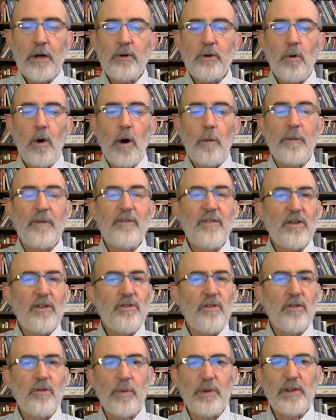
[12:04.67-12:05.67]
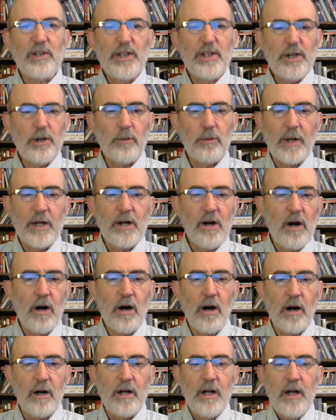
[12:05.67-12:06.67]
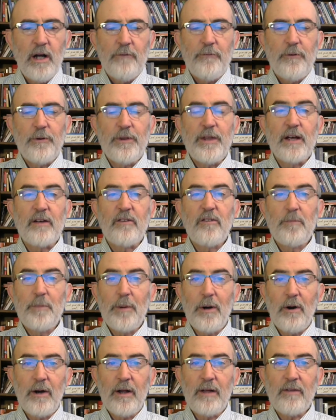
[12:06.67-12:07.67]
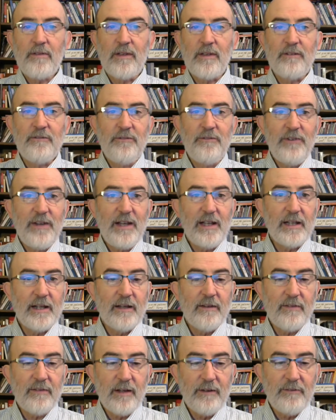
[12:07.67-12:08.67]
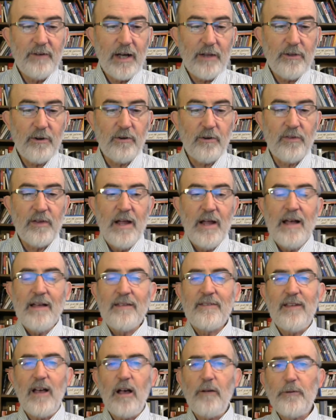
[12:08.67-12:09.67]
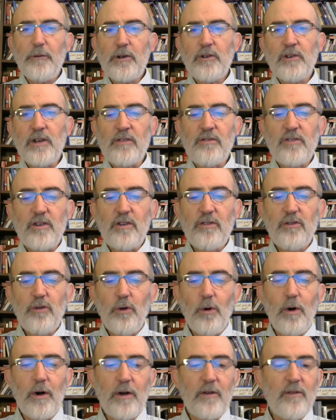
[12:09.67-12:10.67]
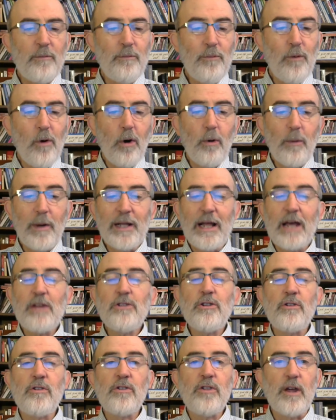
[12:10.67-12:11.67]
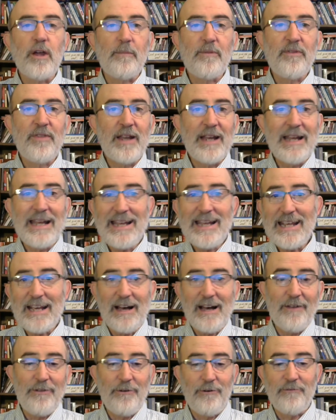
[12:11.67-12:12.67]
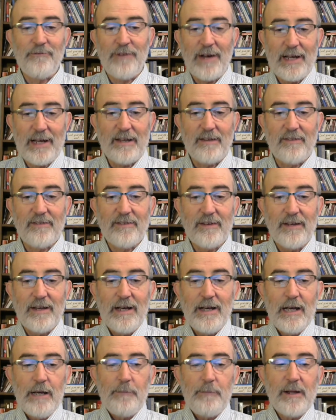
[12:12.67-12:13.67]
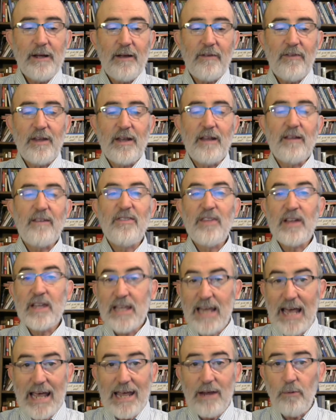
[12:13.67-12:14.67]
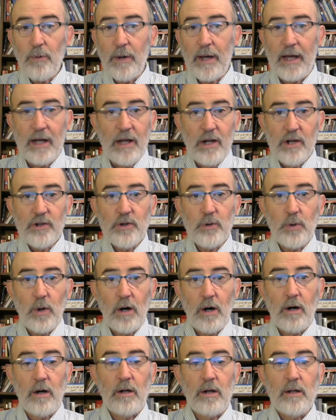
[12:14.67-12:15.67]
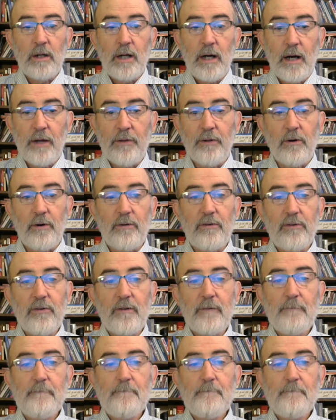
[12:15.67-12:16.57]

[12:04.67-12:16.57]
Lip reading: to our positions with little regard for the experience and feelings of others. Selfishness destroys more relationships than any other vice because it is the gateway to all others.